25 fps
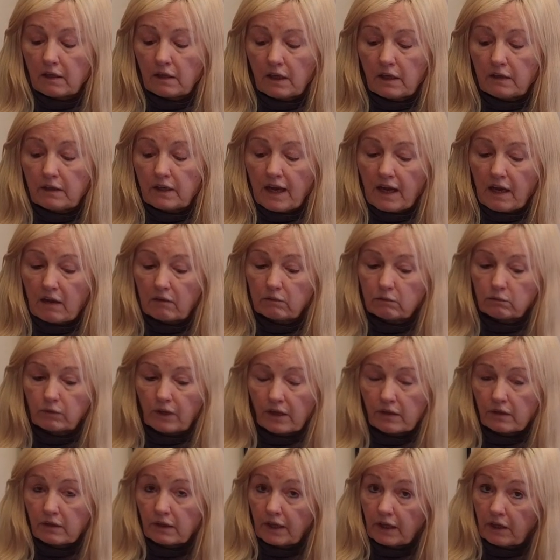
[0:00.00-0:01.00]
And now
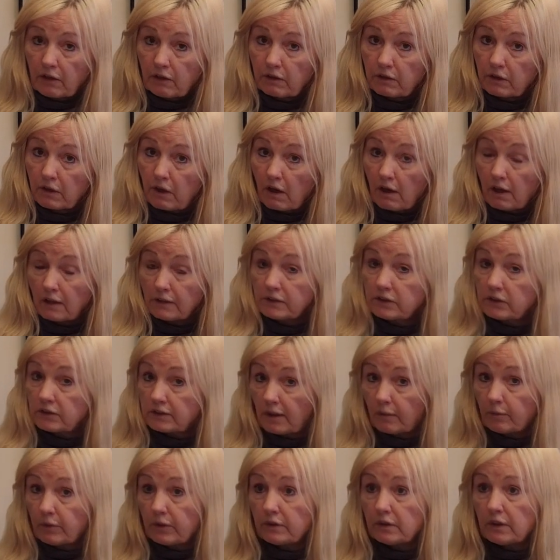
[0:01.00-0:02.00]
whether I cook all
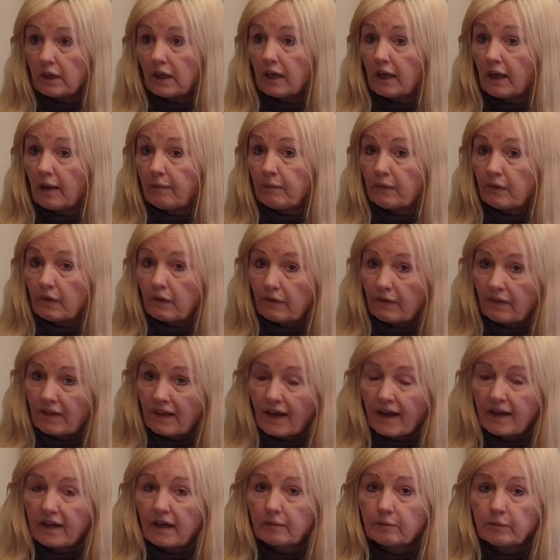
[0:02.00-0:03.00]
summer, I'm
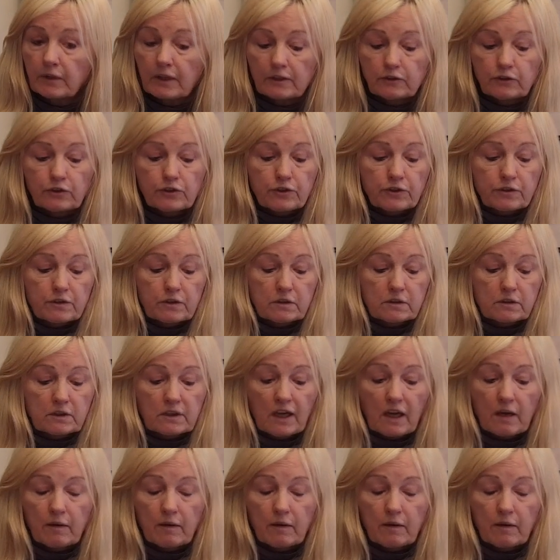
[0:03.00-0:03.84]
not sure.